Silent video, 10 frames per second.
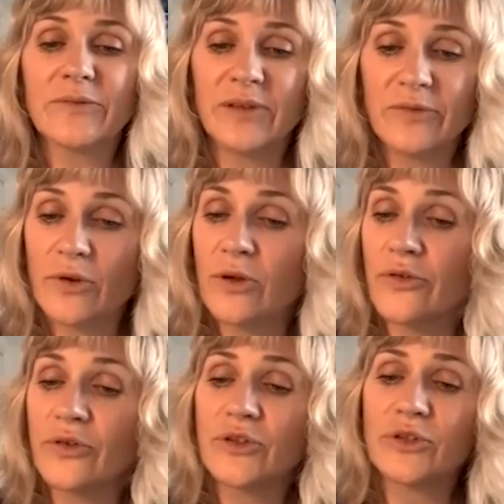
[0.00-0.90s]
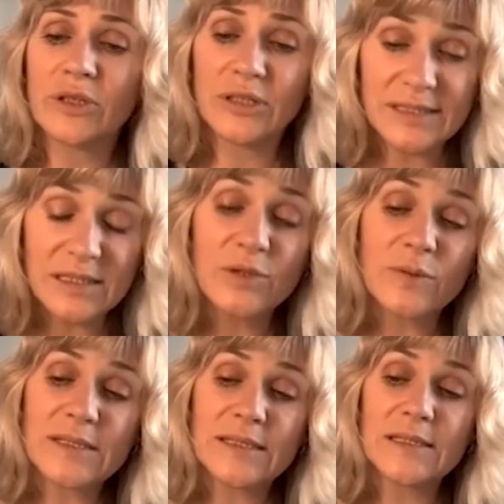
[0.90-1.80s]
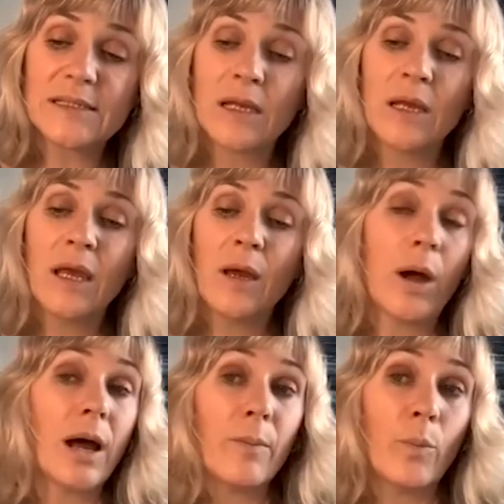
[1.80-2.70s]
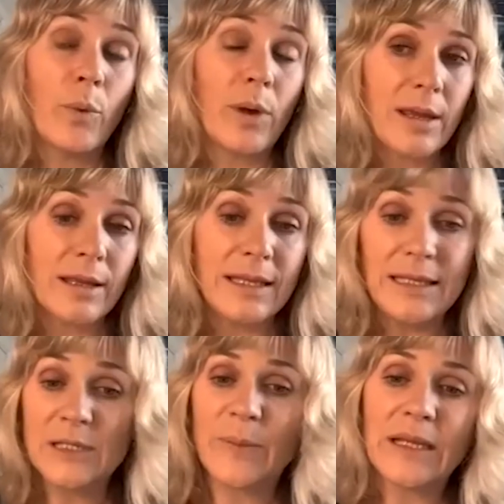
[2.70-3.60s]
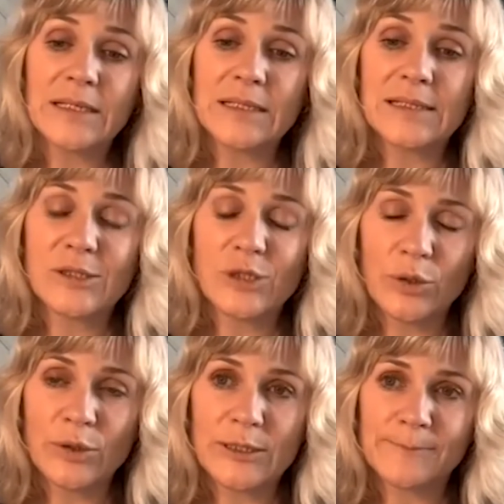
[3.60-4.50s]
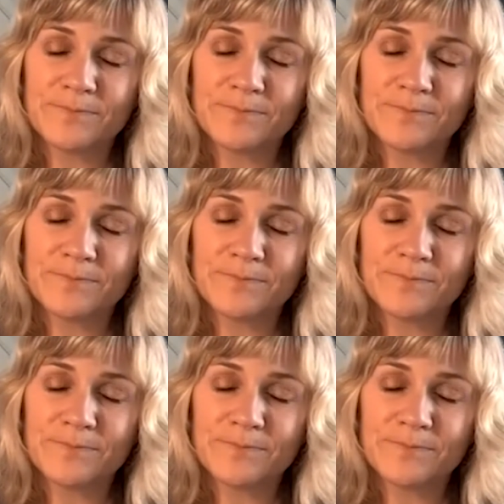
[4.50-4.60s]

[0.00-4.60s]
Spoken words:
of different constituencies where independents don't.